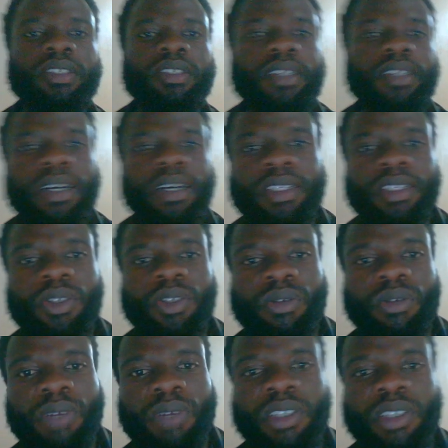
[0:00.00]
Addition
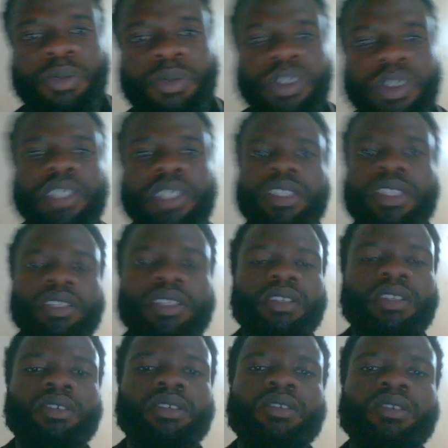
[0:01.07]
multiplicities
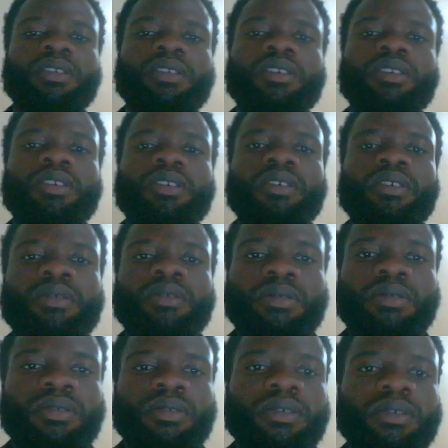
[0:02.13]
of
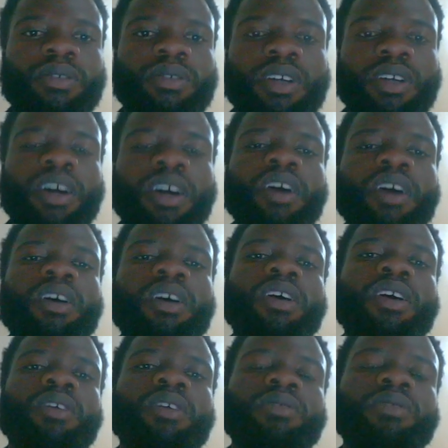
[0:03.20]

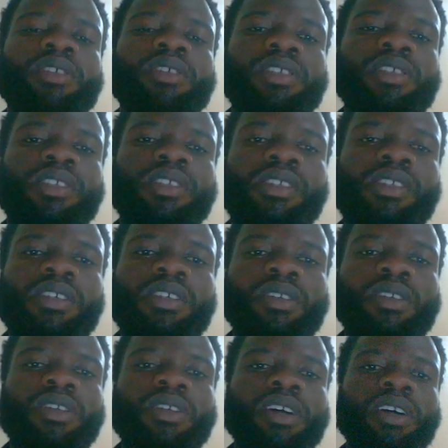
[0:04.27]
this.
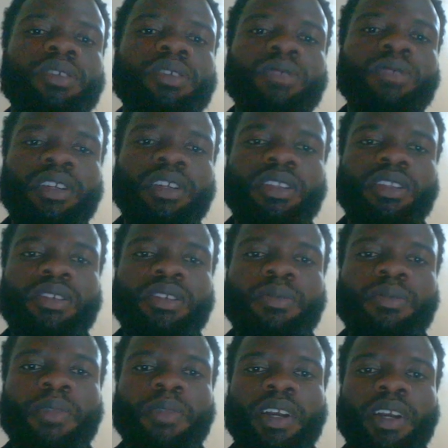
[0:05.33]
A student
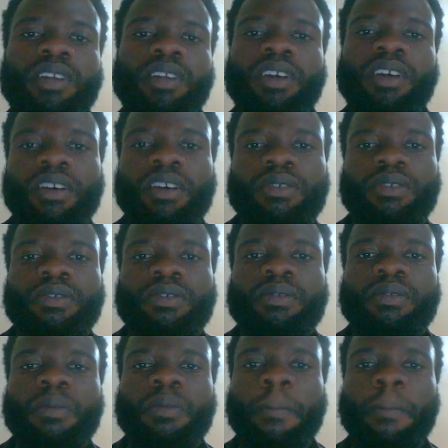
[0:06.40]
can have
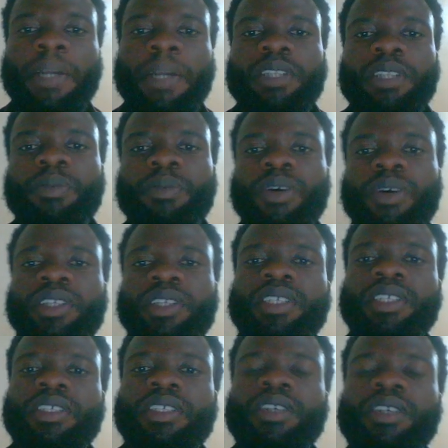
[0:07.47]
multiple attendance
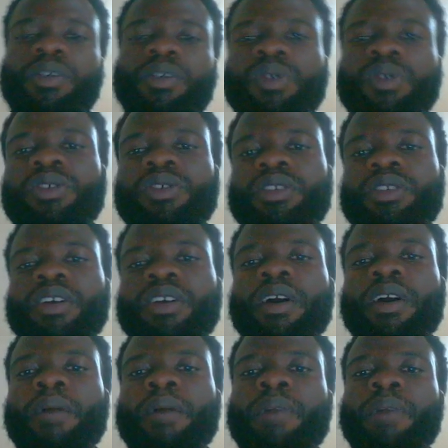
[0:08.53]
records,
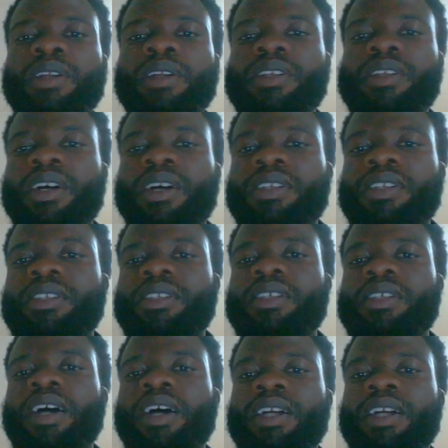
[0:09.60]
but an